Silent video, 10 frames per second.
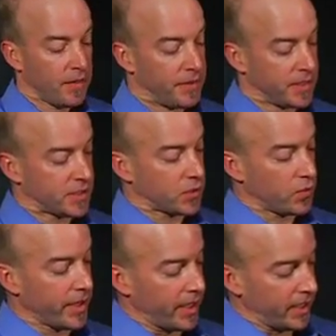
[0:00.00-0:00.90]
This
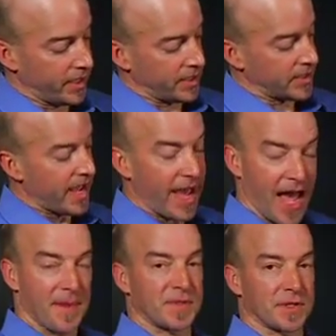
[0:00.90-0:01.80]
screen is
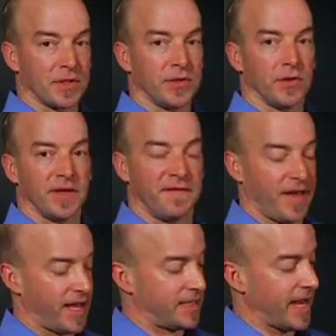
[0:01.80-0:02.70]
absolutely
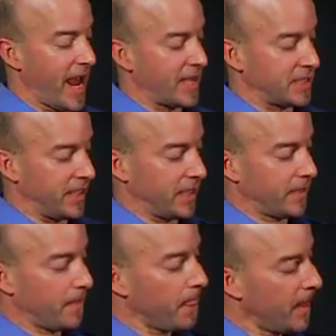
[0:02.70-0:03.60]

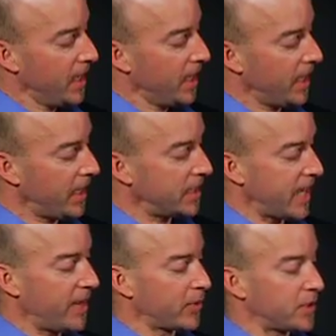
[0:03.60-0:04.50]
fantastic. It is
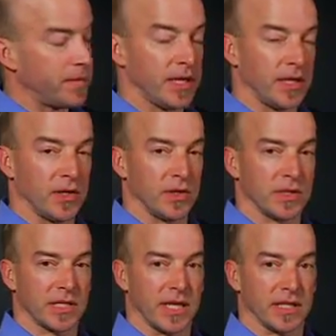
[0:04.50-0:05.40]
able to be
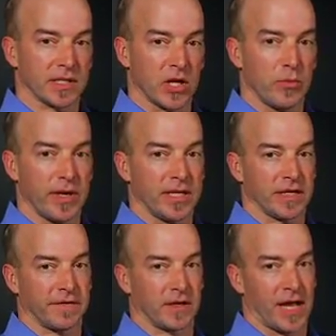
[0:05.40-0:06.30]
used in so many
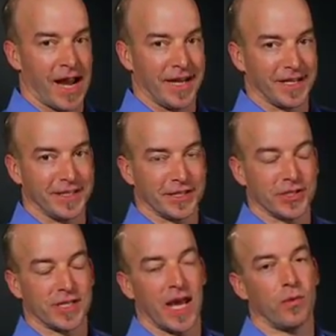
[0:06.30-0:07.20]
different lighting
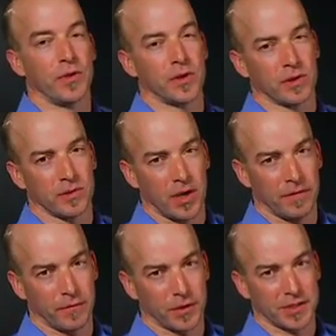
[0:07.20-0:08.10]
conditions. Now,
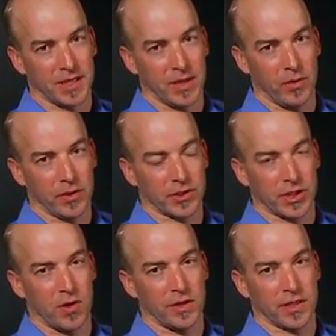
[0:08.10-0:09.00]
unfortunately, when you're
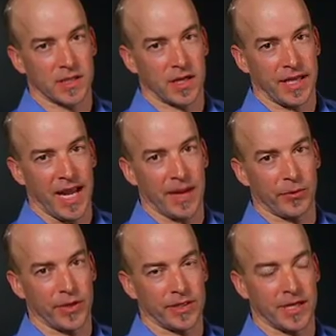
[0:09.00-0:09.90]
showing this on
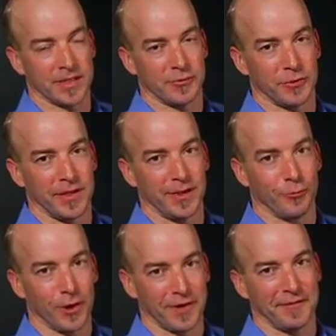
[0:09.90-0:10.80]
camera, it doesn't really
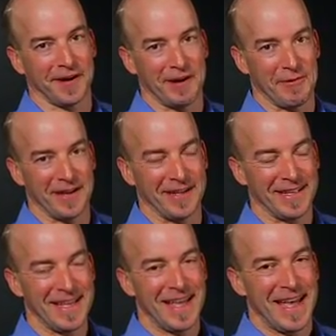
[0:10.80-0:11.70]
work very
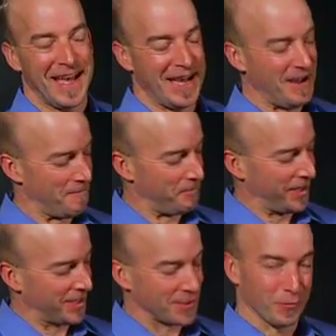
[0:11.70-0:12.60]
well
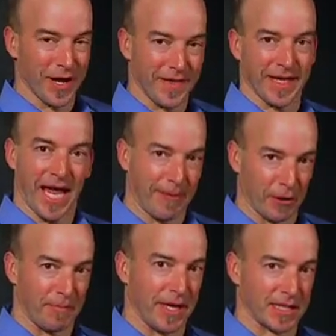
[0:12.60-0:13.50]
because of the way the
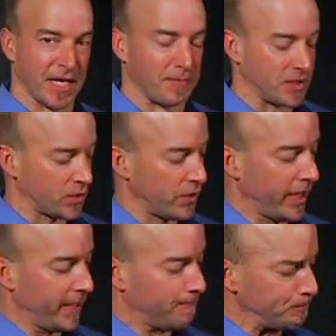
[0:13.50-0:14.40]
camera picks up the
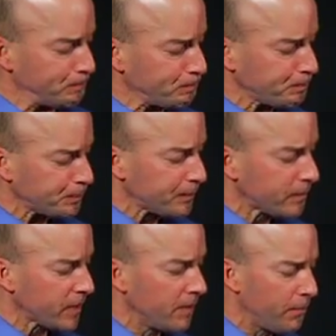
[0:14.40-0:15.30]
screen.
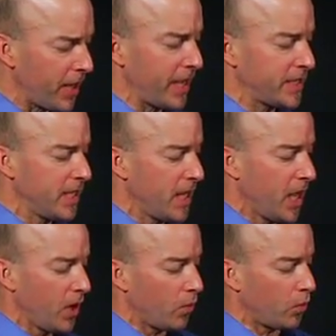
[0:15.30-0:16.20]
But
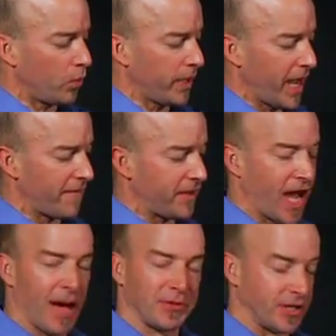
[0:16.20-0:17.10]
we have the
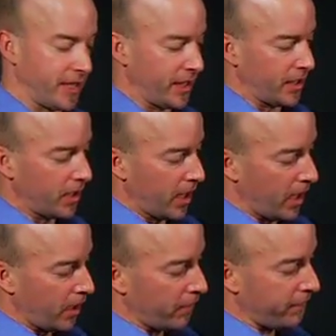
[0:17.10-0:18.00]
option here
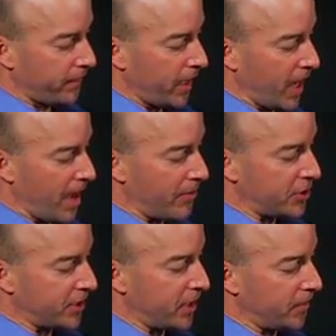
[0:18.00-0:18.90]
of, I'm
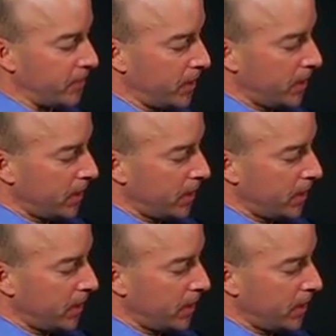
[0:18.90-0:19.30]
just going to